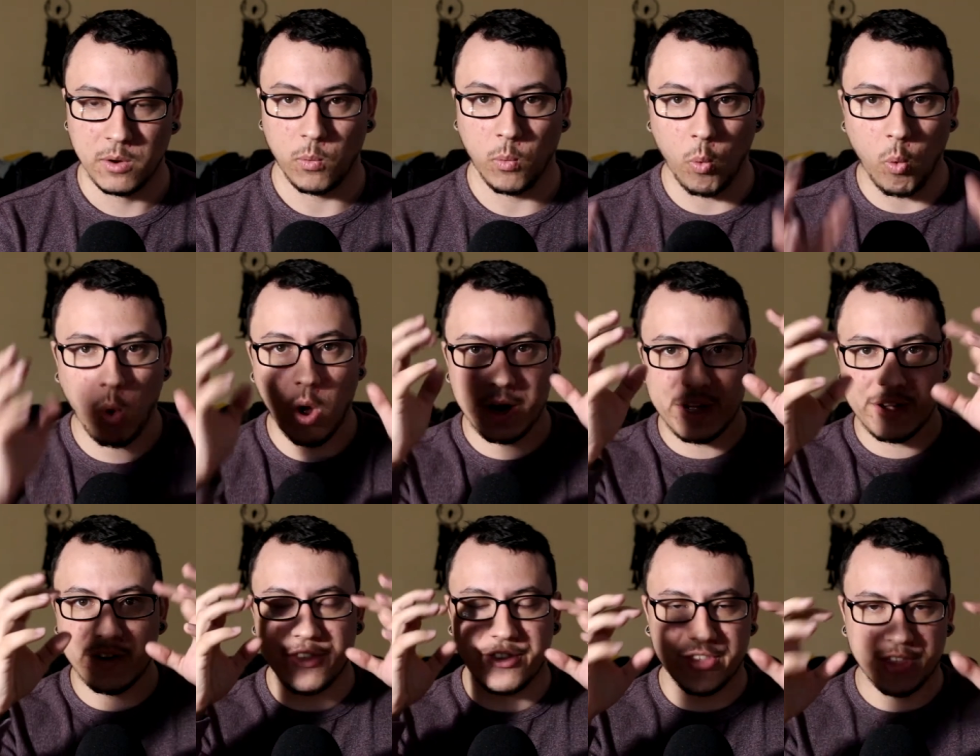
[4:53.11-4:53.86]

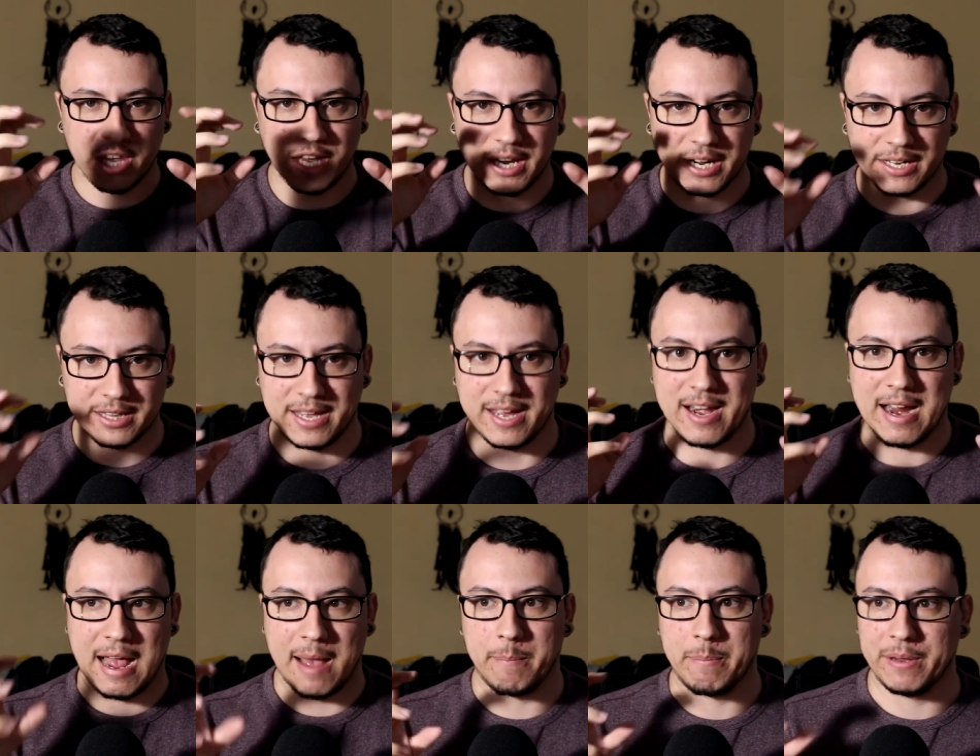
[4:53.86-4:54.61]
one thing
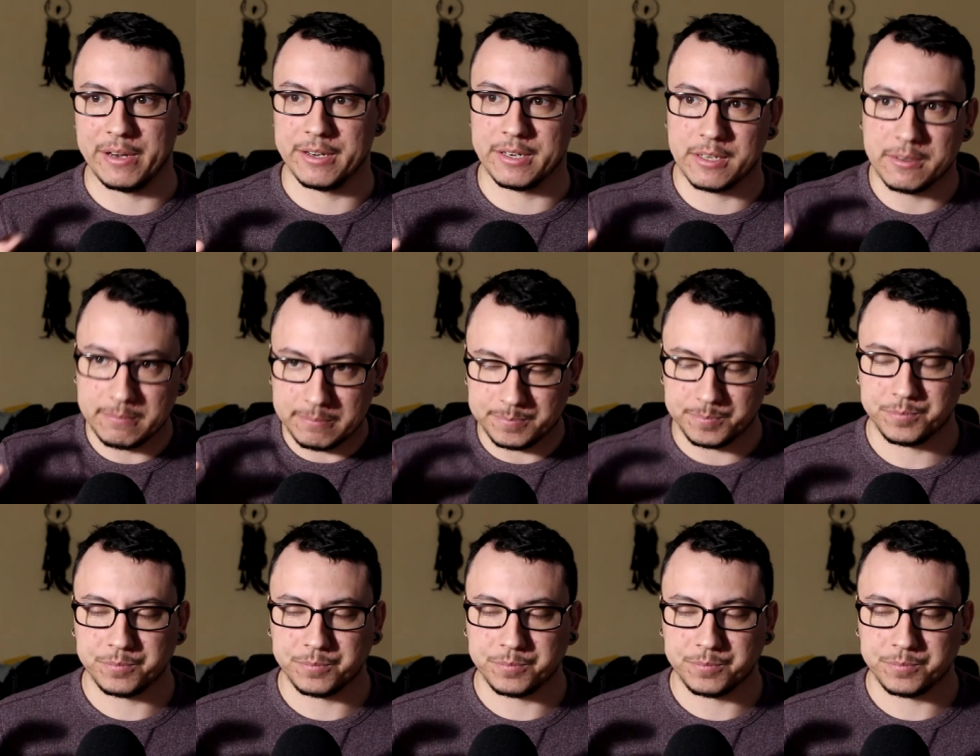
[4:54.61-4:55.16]
that happened